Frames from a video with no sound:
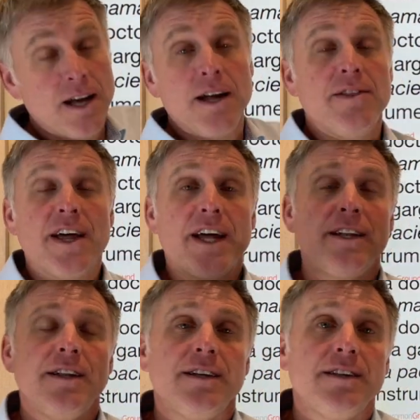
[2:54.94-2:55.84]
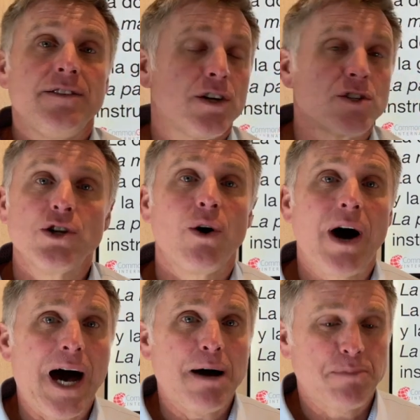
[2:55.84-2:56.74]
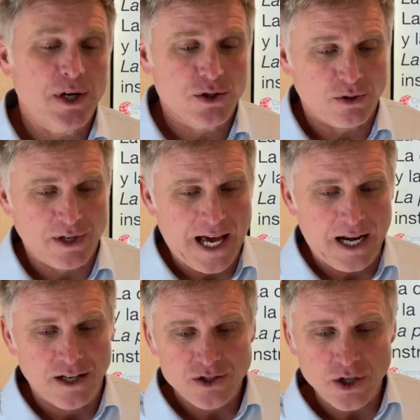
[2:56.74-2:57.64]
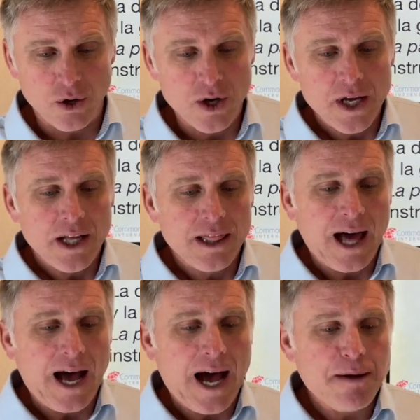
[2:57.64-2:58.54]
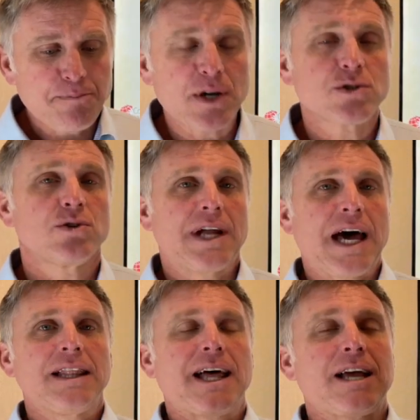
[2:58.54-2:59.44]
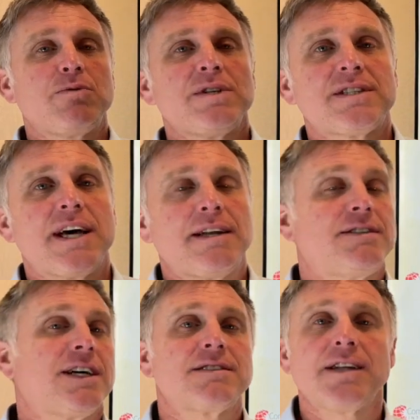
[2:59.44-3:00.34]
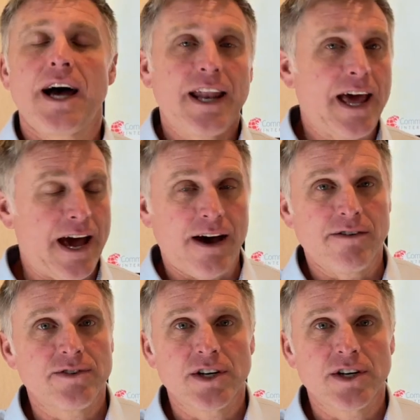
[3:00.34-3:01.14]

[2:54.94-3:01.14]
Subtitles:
then there's no a personal. So, la a personal, like we said, does not have a